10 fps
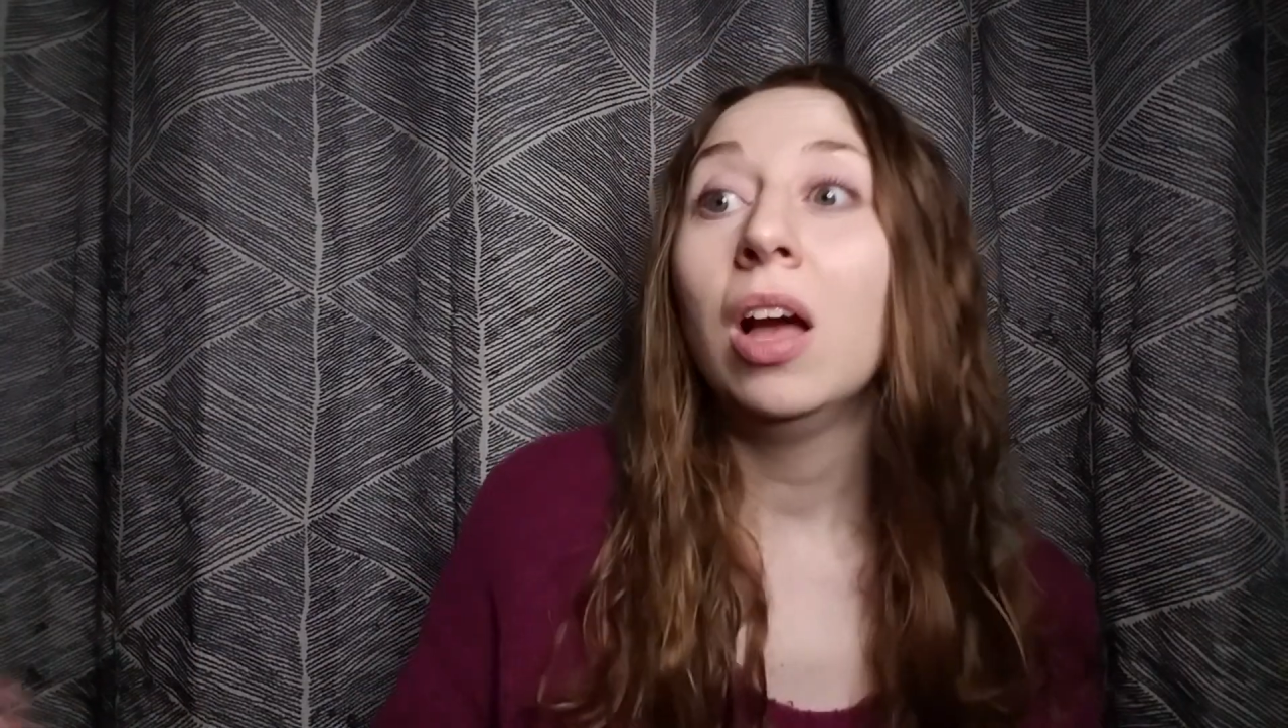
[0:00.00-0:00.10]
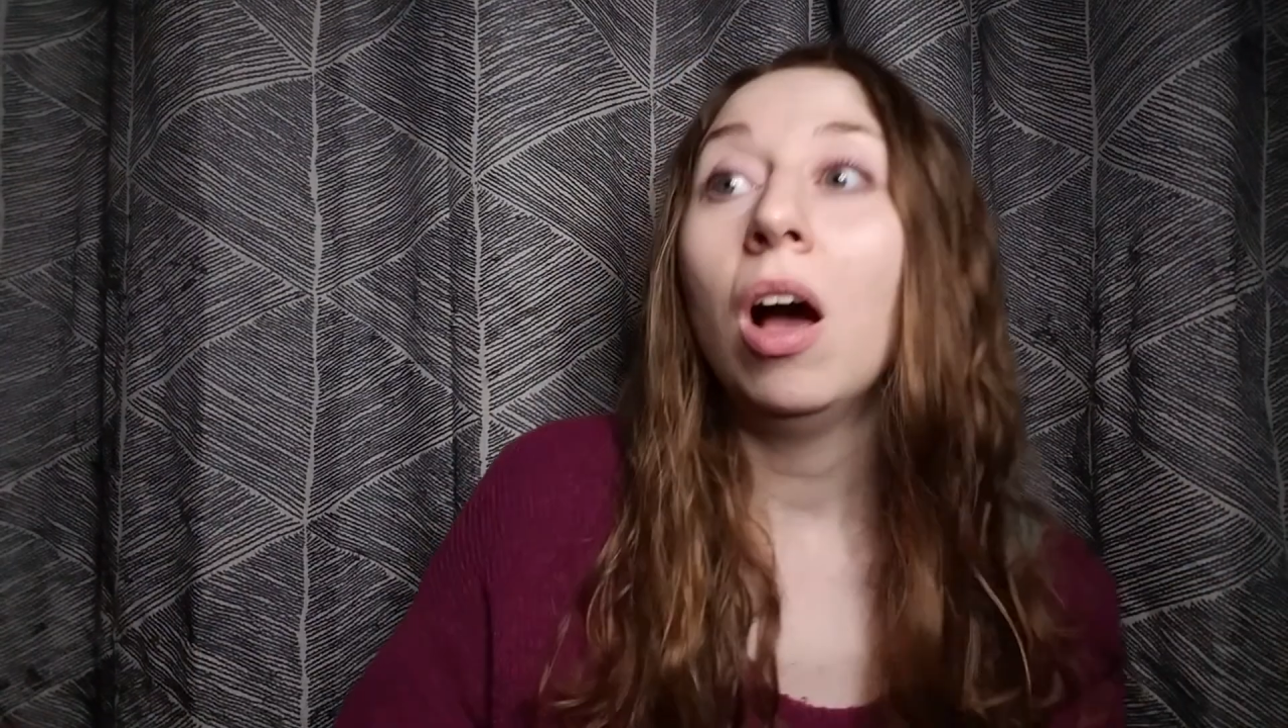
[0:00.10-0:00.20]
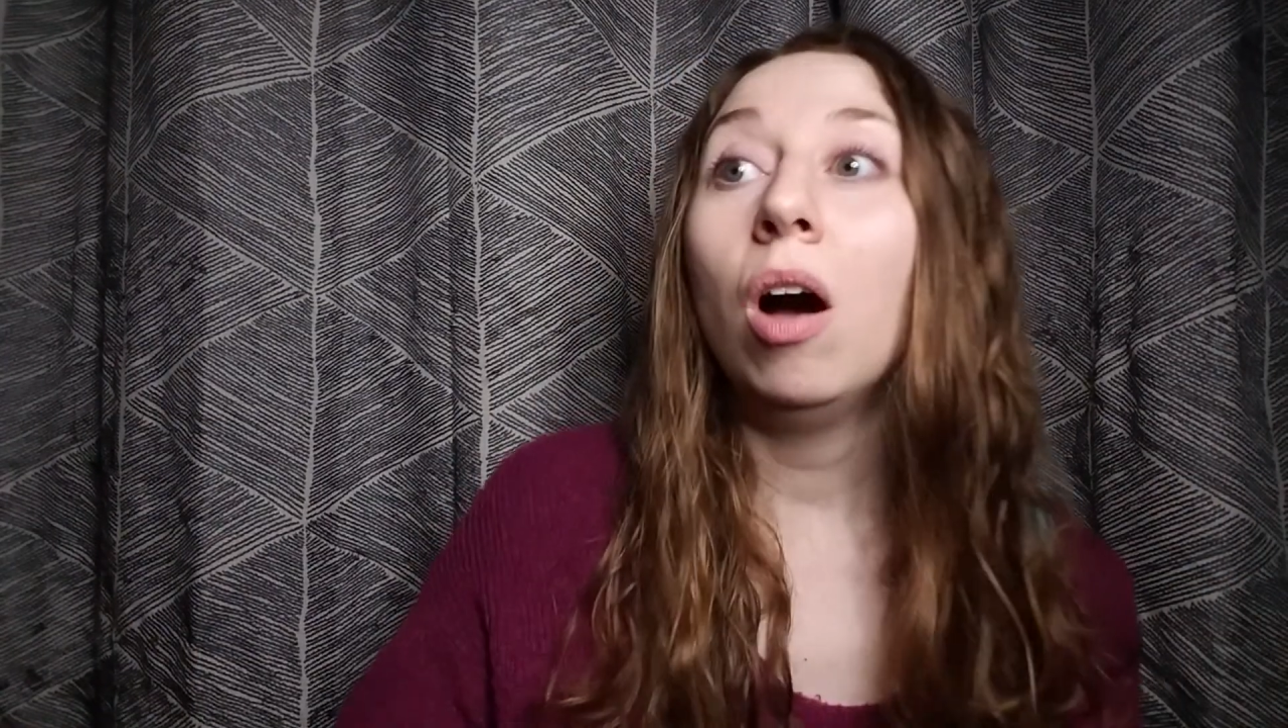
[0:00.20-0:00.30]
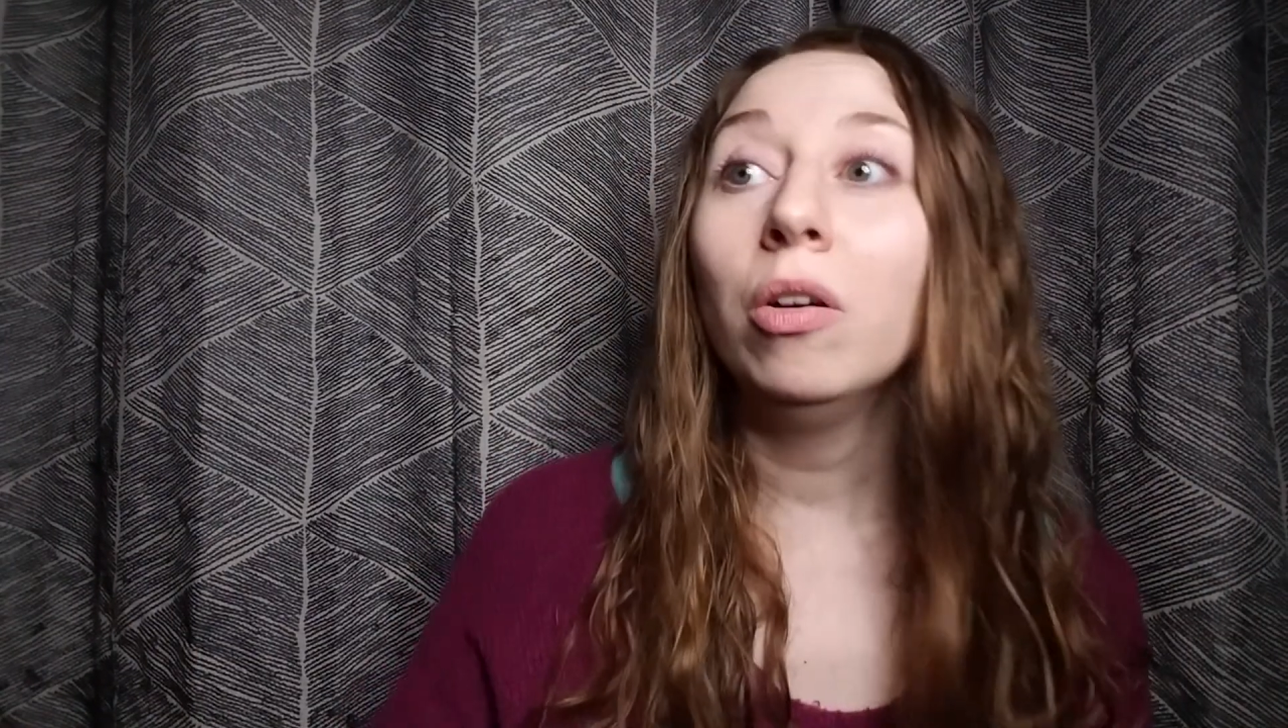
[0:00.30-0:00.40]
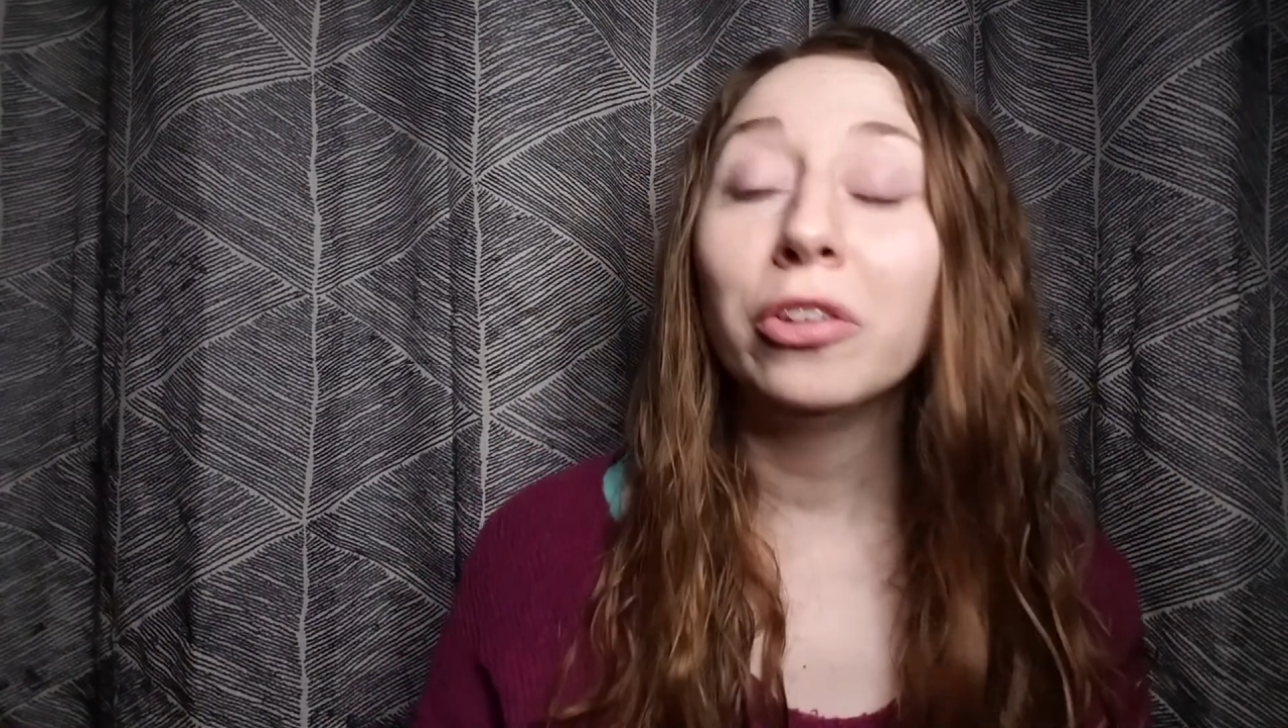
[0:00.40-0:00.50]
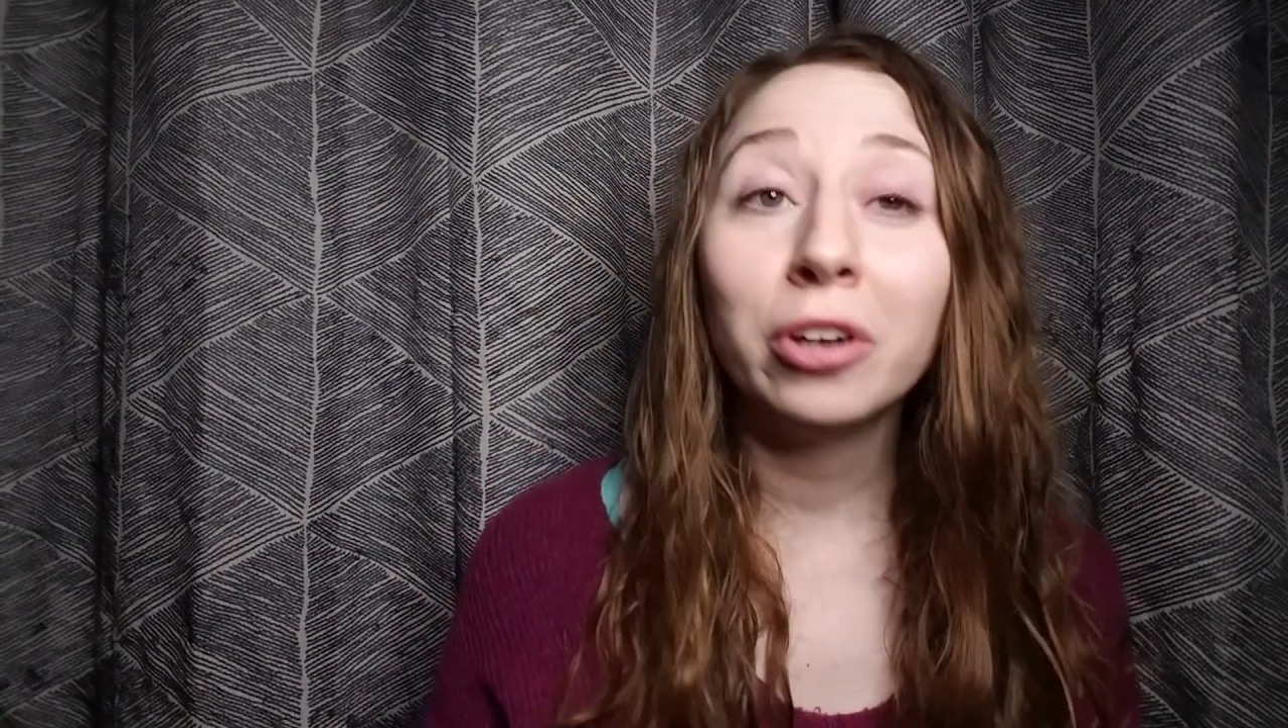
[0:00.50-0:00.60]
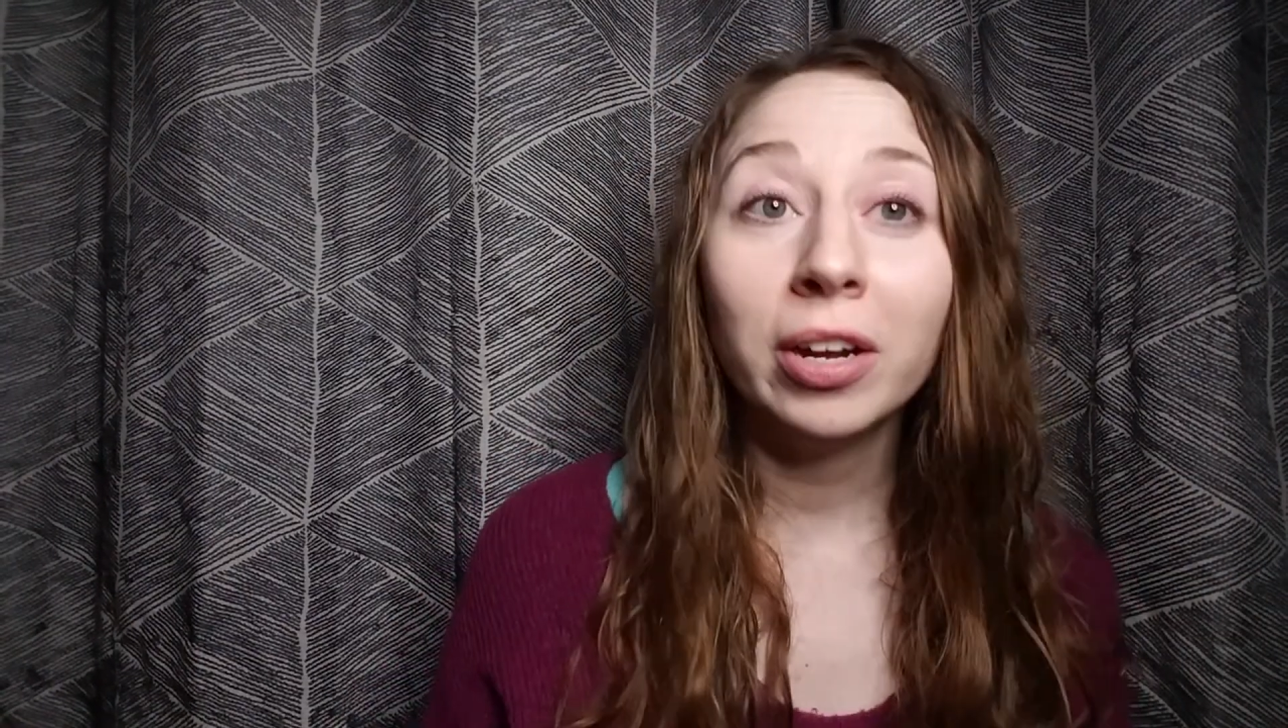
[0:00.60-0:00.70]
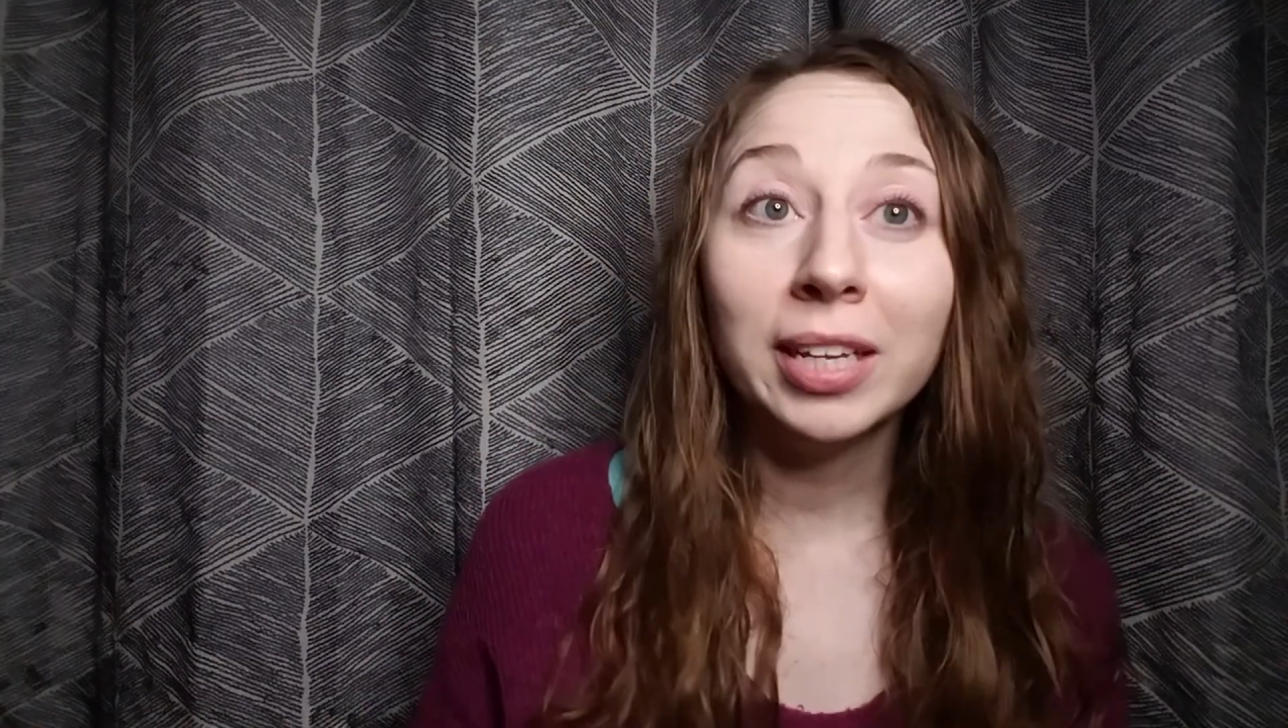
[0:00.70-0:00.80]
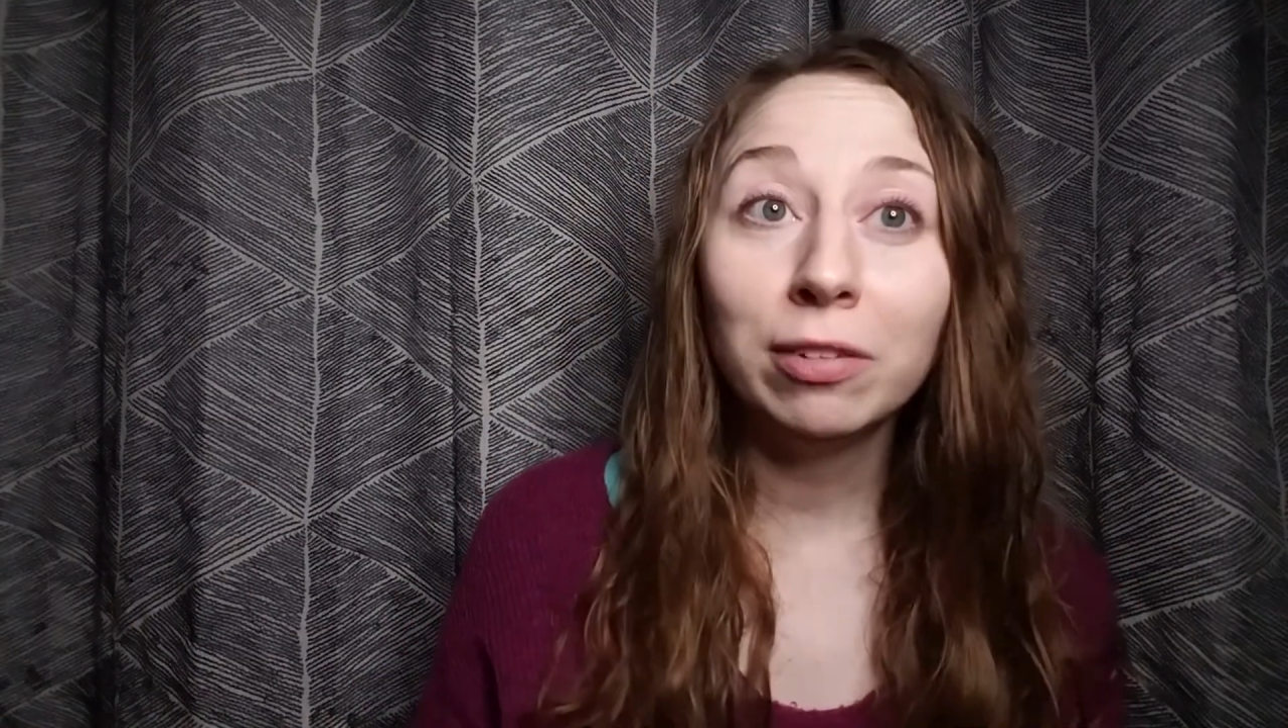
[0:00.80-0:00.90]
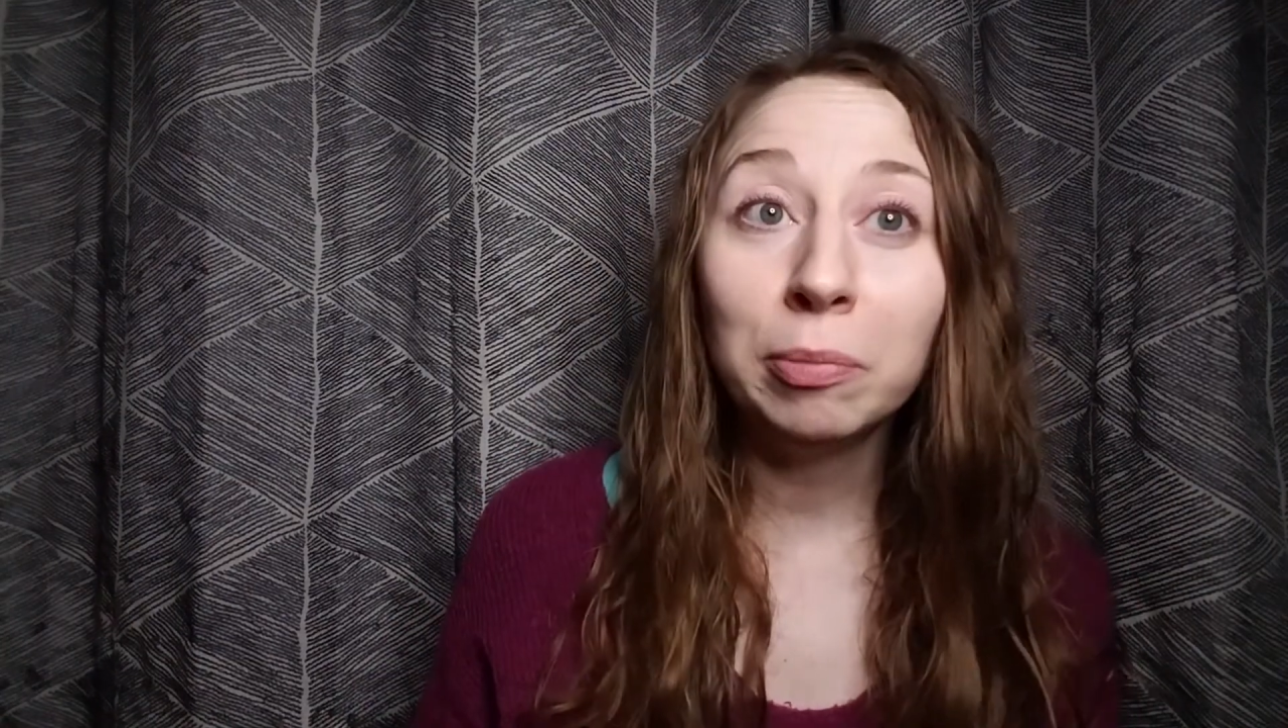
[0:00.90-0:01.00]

Oh, they're not giving